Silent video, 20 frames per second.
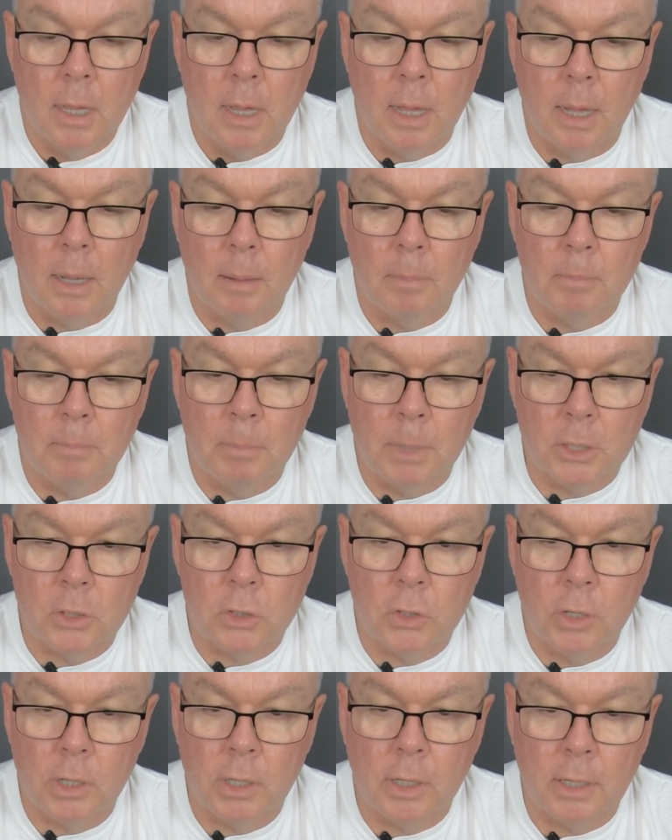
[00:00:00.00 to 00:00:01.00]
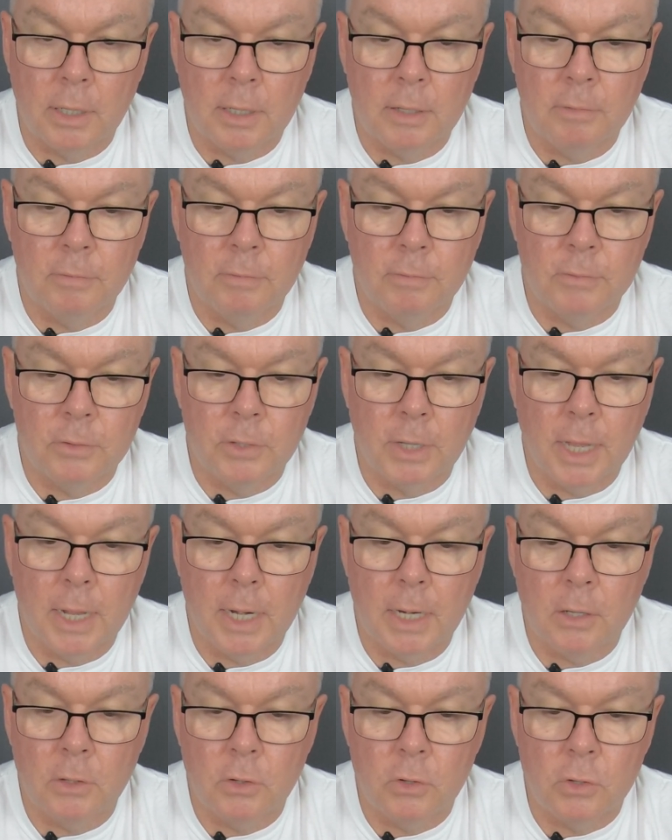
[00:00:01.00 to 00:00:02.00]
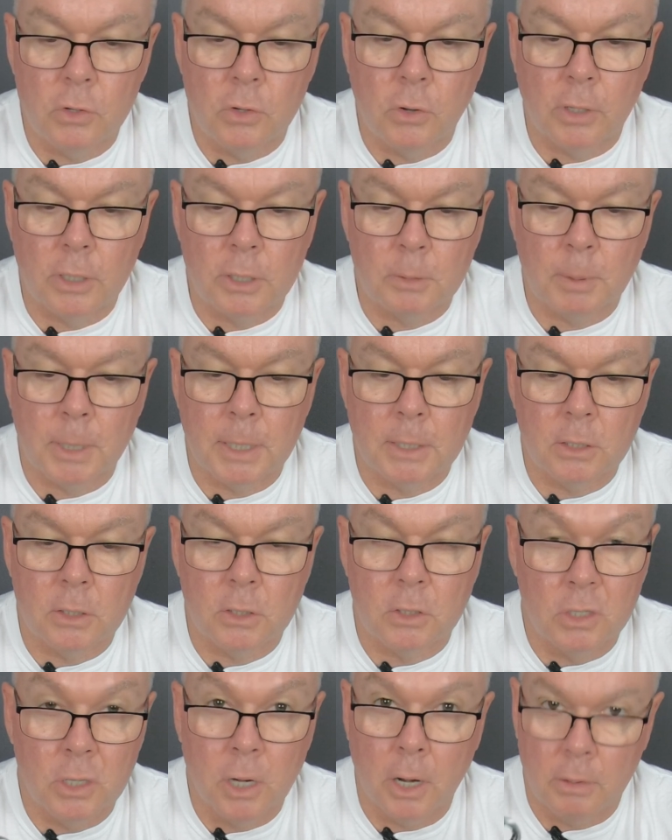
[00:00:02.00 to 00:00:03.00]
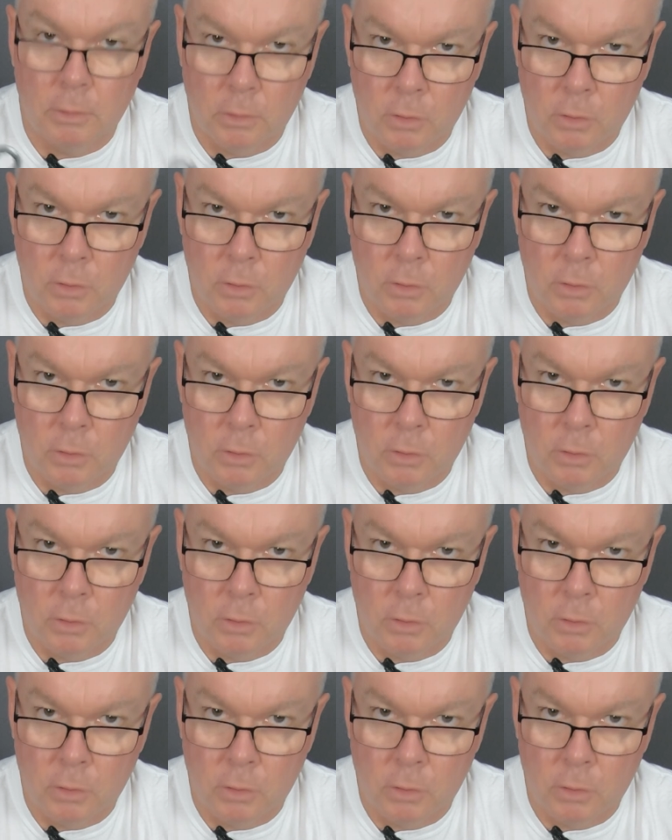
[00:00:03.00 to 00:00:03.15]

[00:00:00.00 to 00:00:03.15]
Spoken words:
but certainly to get into tight spaces, you know,